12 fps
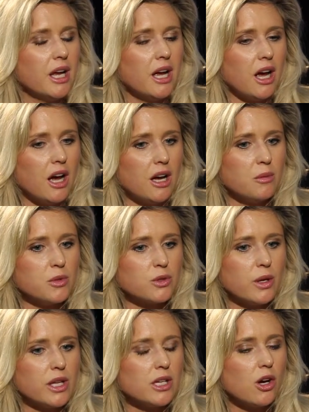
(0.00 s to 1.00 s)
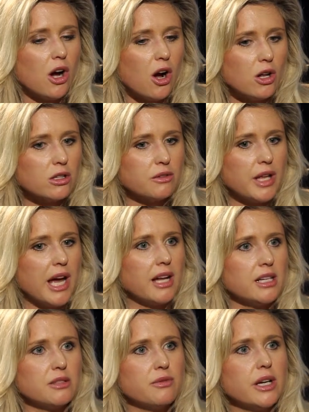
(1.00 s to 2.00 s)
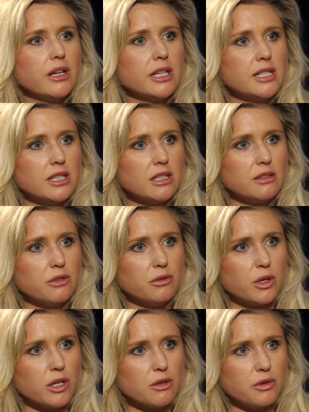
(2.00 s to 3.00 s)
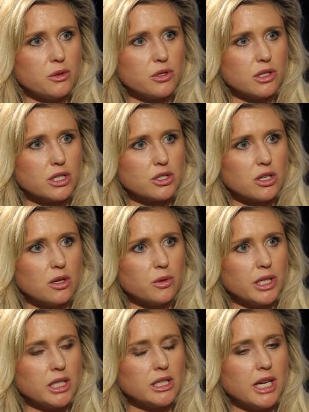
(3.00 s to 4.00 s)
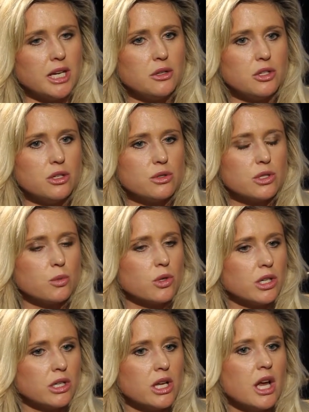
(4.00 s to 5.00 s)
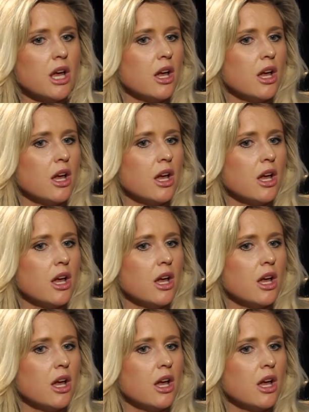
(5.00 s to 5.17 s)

So I think all of that is very indicative of where the future is going, and I hate to use the word